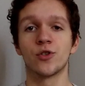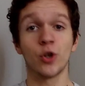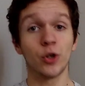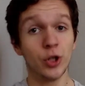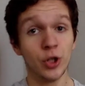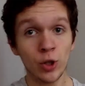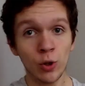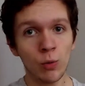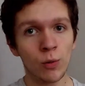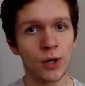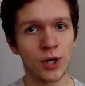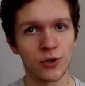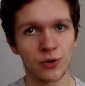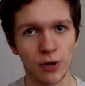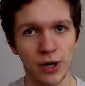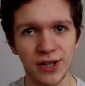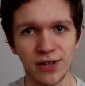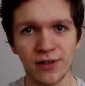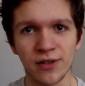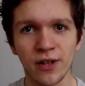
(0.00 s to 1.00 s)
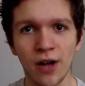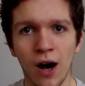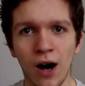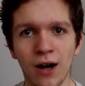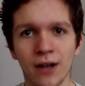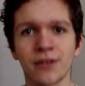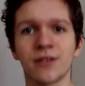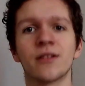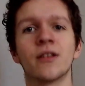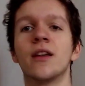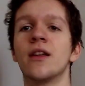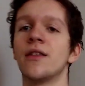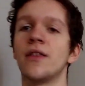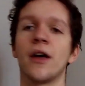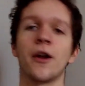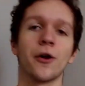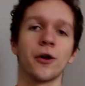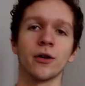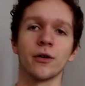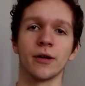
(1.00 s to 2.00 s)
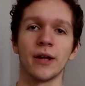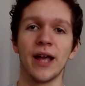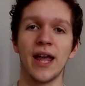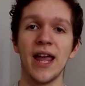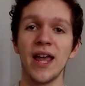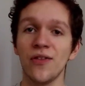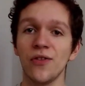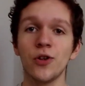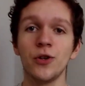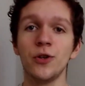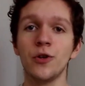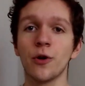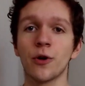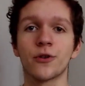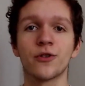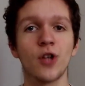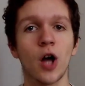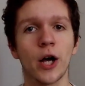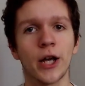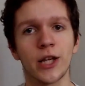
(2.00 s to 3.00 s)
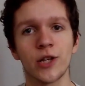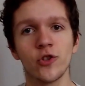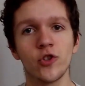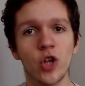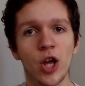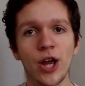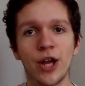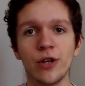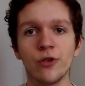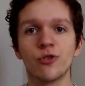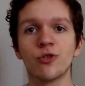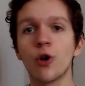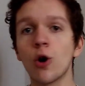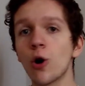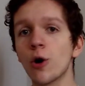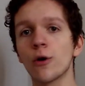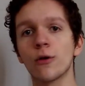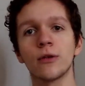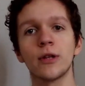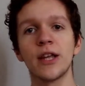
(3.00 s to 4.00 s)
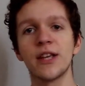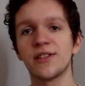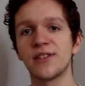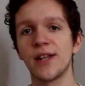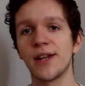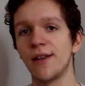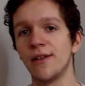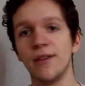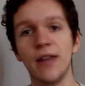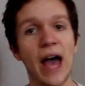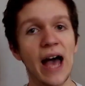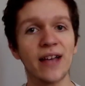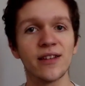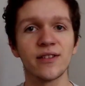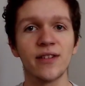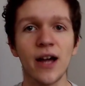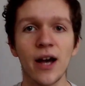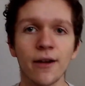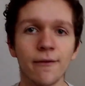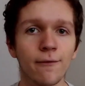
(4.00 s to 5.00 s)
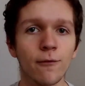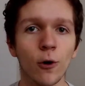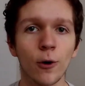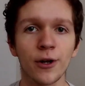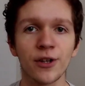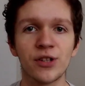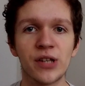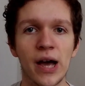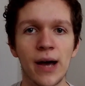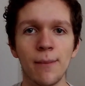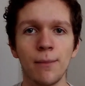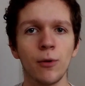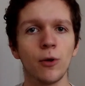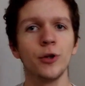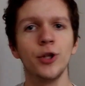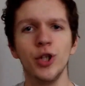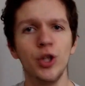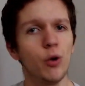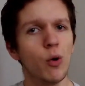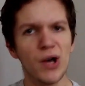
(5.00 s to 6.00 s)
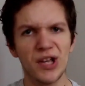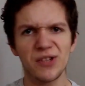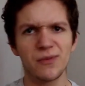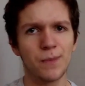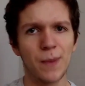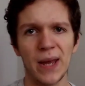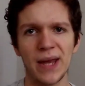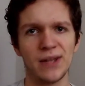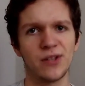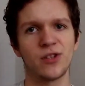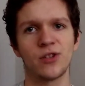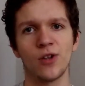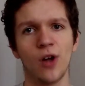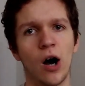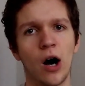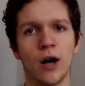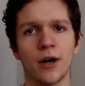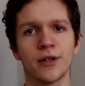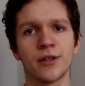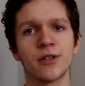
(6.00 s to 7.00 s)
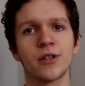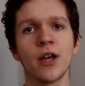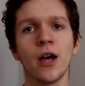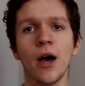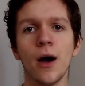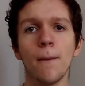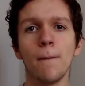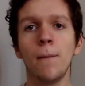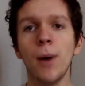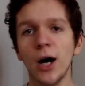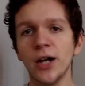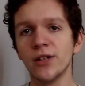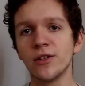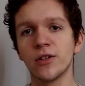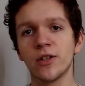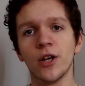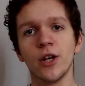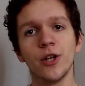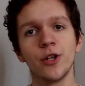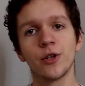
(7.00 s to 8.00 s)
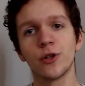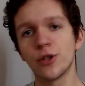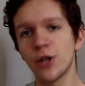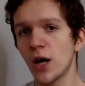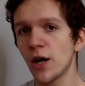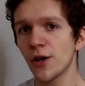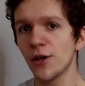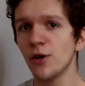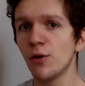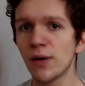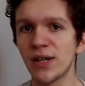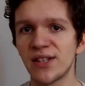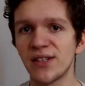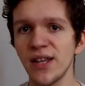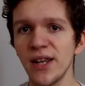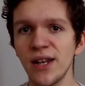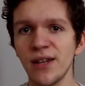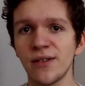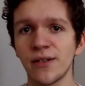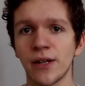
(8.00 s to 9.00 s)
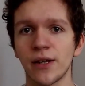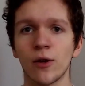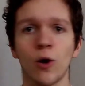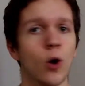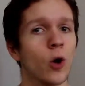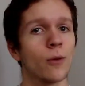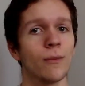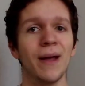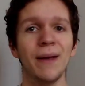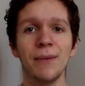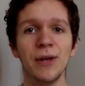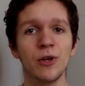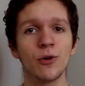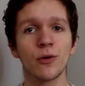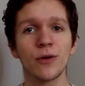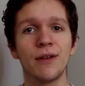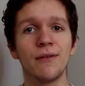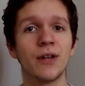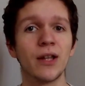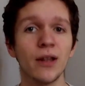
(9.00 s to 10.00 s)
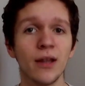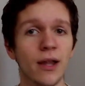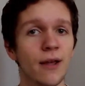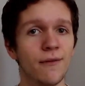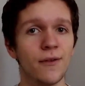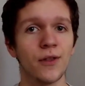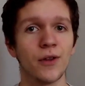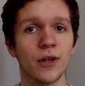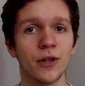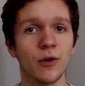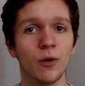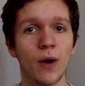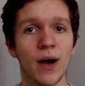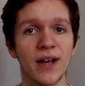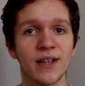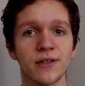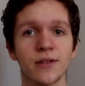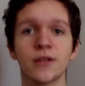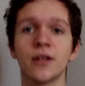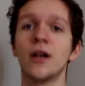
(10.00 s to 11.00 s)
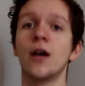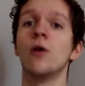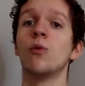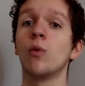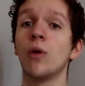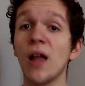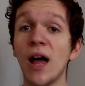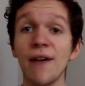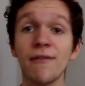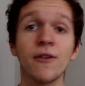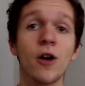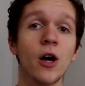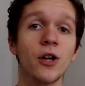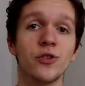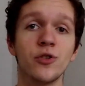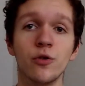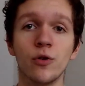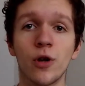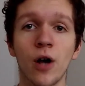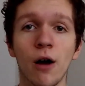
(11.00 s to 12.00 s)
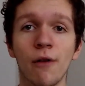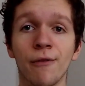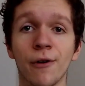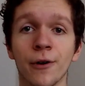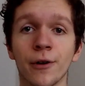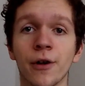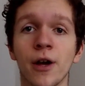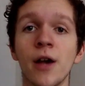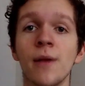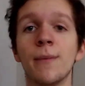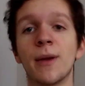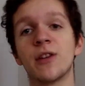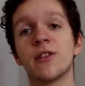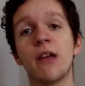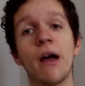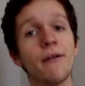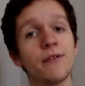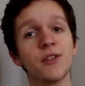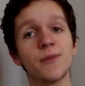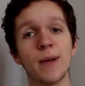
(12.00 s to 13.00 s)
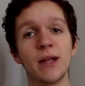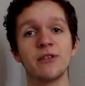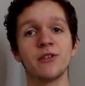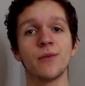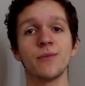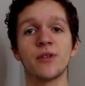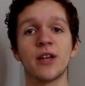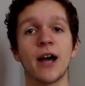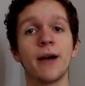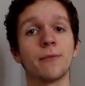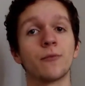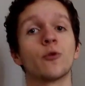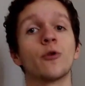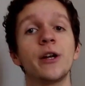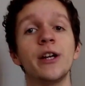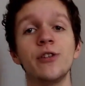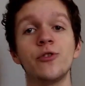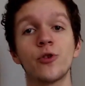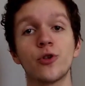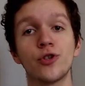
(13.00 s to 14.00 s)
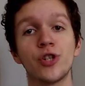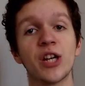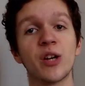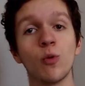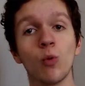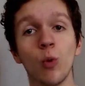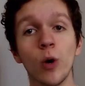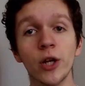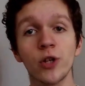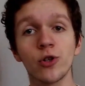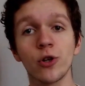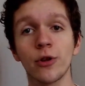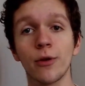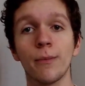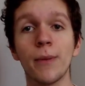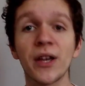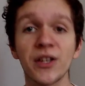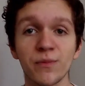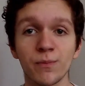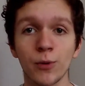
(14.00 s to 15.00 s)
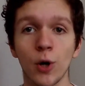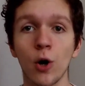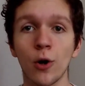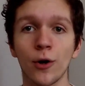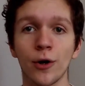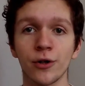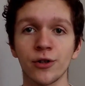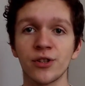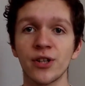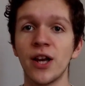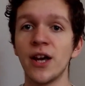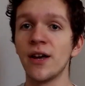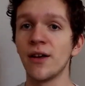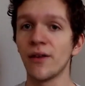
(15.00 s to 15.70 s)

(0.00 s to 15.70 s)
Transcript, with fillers: So you want to trade stocks that are in the New York Stock Exchange or listed in NASDAQ, for example, US-based stocks, but you're not a US citizen, or maybe you don't even live in the US. Well, I've got you covered because I've spent some time researching which are the best brokers